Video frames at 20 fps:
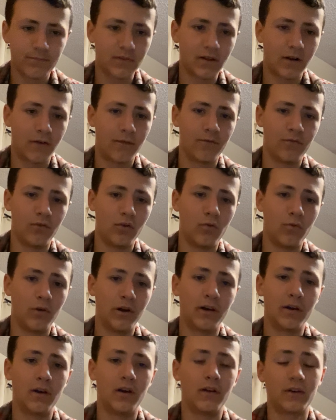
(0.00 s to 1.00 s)
out of
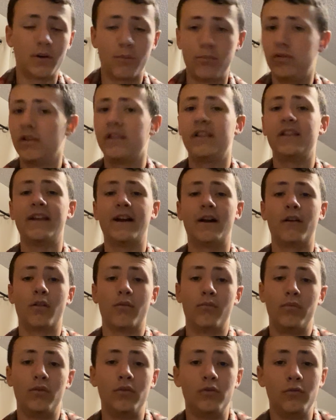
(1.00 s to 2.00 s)
nowhere, completely out of the
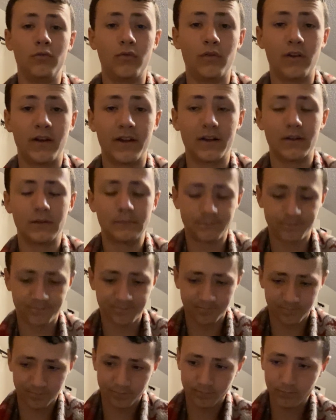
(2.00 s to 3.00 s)
blue. Like,
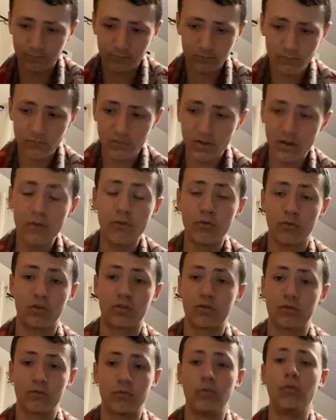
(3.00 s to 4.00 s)
it
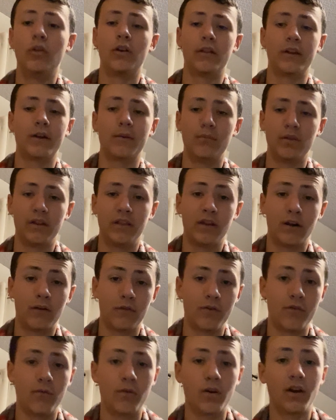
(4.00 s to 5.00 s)
was literally completely out of
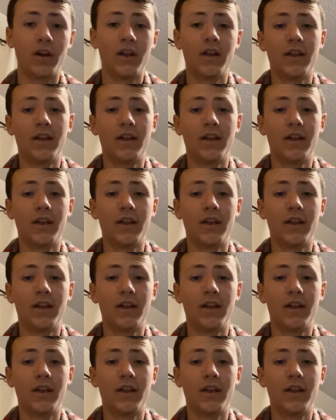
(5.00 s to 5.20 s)
nowhere.